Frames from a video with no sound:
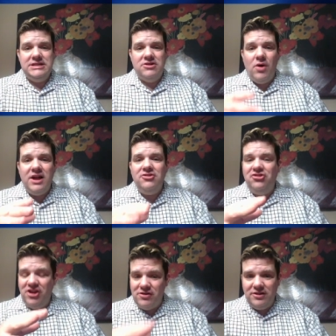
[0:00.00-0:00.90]
Go ahead and
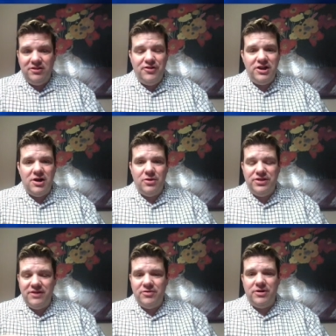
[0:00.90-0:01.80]
share this video out
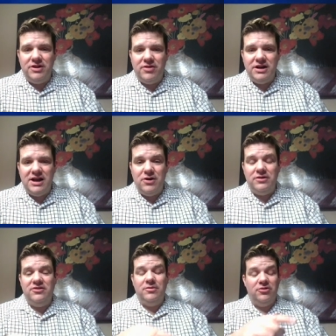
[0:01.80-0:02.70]
with everybody right now
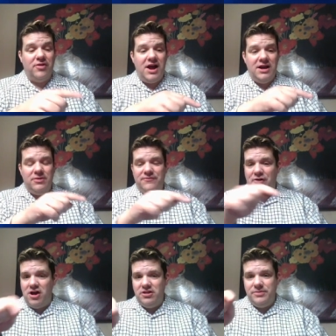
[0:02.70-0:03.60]
and subscribe and
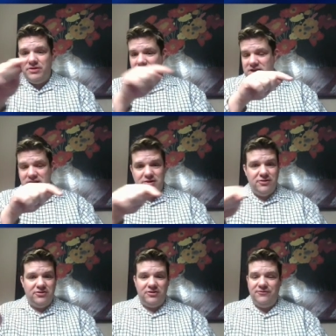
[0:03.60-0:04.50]
follow me right here.
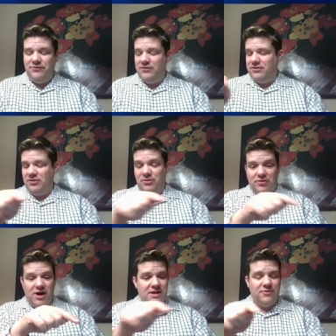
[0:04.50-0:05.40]
There's a f-
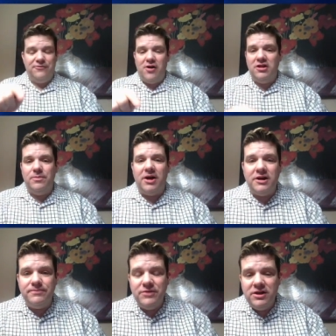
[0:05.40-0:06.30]
subscribe or follow
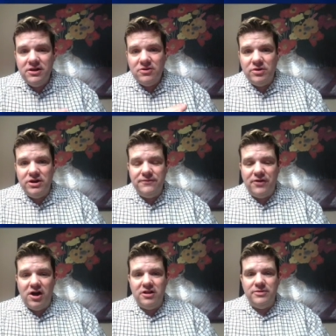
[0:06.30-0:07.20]
button where you can
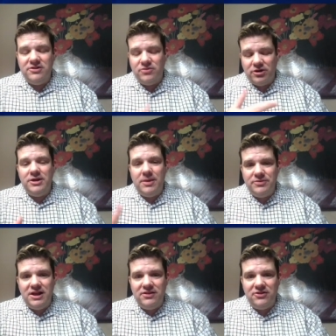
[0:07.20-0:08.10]
follow me because we're going to be
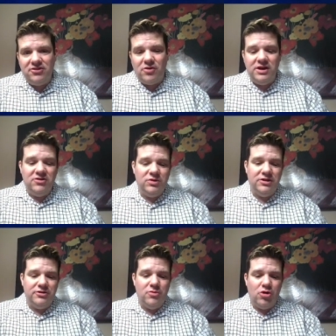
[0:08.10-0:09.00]
updating the story as we
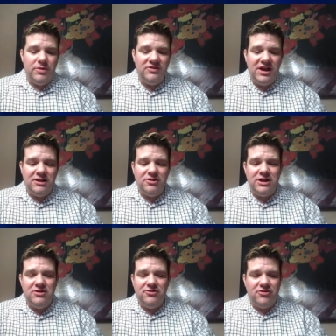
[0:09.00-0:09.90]
learn more. But take a look
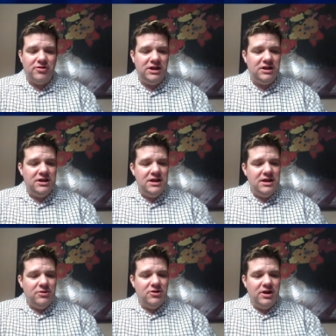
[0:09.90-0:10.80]
at your screen.
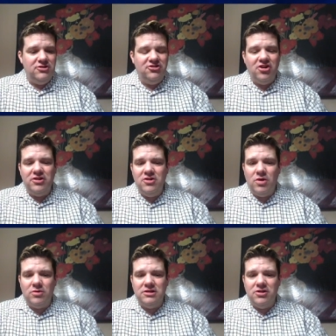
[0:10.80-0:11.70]
I'm going to go ahead and show you
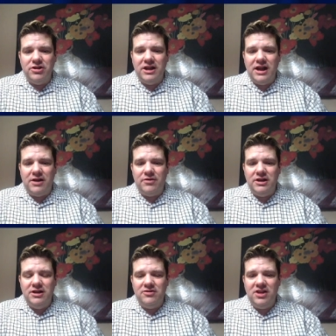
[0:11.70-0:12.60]
what we're looking at right here.